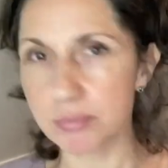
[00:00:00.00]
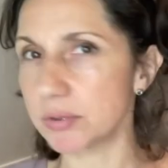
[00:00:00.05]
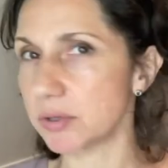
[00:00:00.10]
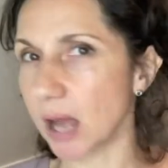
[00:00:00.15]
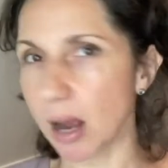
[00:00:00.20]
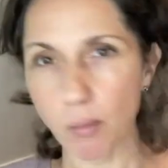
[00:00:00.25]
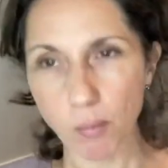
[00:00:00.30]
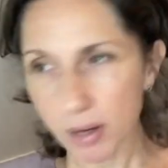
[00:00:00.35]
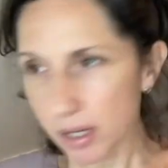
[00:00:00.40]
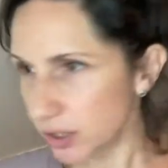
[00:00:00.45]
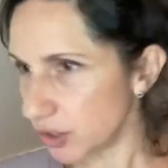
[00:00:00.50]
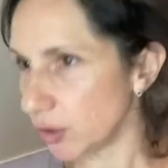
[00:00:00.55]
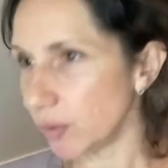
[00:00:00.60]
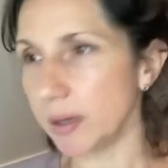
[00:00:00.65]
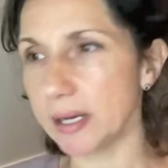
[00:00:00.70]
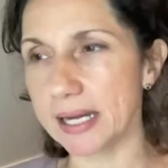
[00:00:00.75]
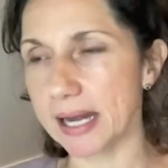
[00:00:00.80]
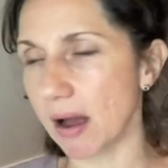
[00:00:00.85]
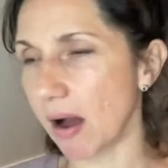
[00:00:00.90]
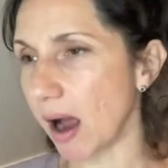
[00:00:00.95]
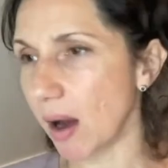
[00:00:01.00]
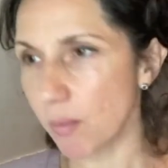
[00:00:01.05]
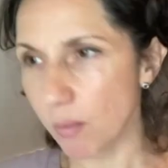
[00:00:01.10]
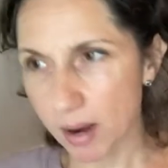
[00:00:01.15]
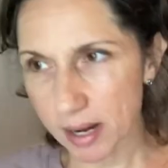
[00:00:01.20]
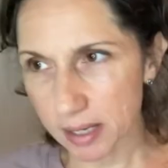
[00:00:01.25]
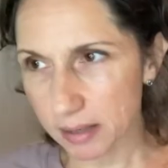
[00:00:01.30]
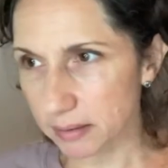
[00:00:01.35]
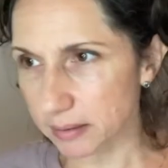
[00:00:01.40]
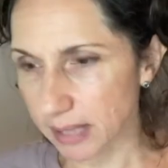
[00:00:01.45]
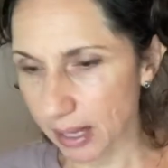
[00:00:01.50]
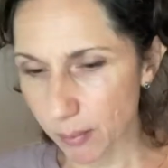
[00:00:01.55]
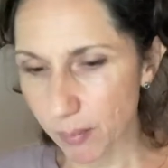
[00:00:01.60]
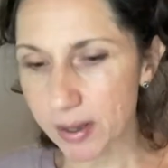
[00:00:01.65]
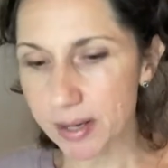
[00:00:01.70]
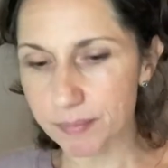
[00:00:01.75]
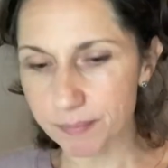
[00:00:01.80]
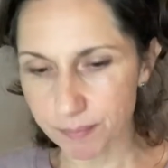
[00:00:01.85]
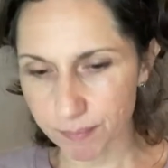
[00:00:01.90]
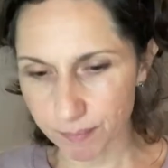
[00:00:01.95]
want to do it now. I want
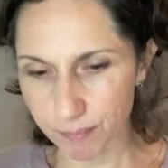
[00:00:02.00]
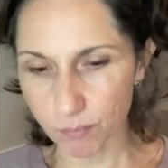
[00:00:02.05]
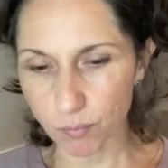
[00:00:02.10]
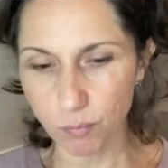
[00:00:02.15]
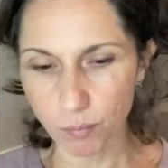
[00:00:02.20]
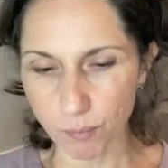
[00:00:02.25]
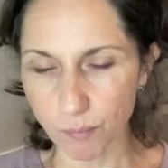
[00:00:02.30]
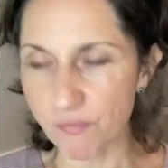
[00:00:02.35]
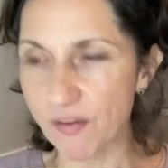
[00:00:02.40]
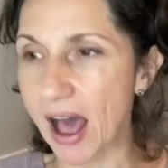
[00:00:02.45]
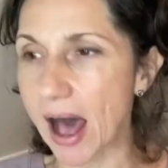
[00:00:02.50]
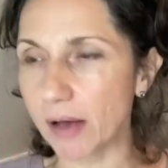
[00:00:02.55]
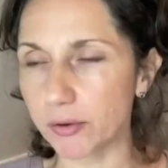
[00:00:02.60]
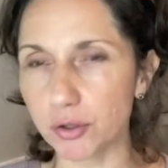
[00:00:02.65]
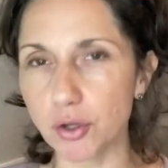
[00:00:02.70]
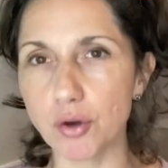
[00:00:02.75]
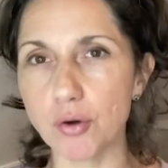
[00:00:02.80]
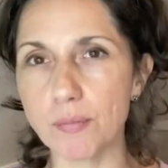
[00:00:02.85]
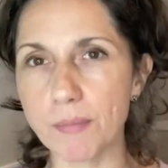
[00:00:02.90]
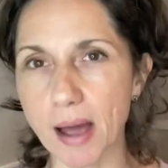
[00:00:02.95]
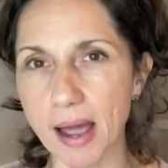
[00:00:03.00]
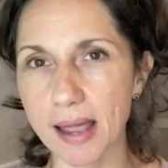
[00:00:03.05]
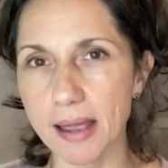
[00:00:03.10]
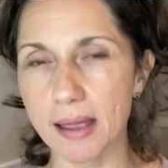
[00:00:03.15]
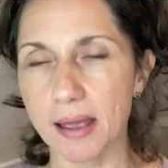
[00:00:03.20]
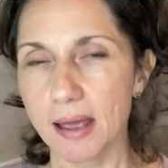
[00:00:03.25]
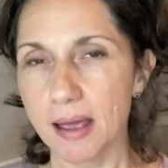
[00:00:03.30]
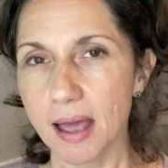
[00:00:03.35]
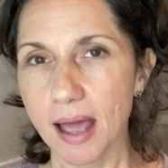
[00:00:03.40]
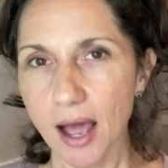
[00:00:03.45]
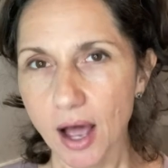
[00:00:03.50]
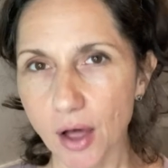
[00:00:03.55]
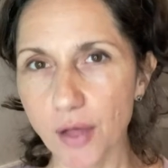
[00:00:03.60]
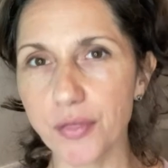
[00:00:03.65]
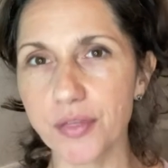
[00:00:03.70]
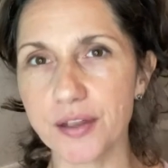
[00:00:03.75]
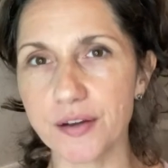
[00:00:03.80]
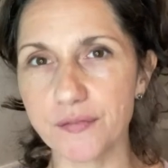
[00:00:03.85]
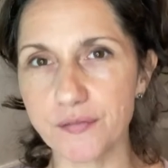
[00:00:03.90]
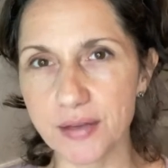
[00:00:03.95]
to value my health
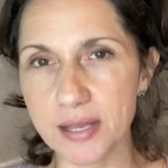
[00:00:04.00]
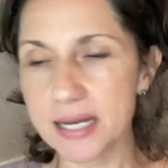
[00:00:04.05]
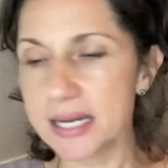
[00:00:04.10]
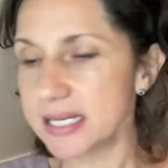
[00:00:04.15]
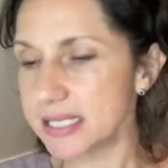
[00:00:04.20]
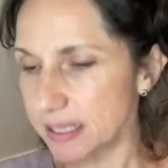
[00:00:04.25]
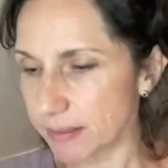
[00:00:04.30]
and fitness.